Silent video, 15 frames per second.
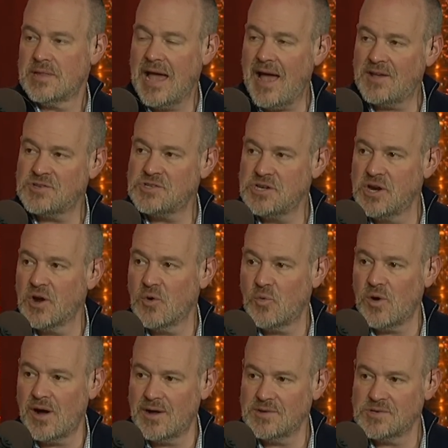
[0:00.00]
last year
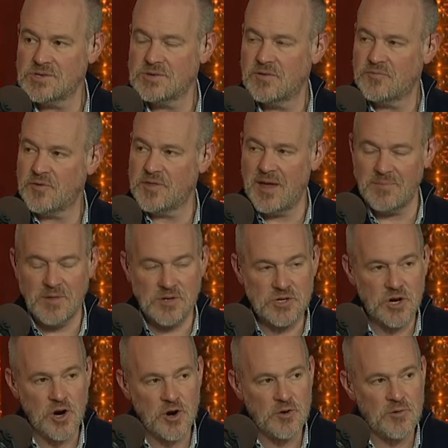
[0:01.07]
was for them to
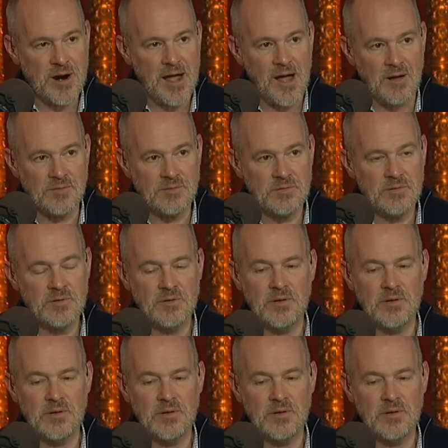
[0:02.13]
turn around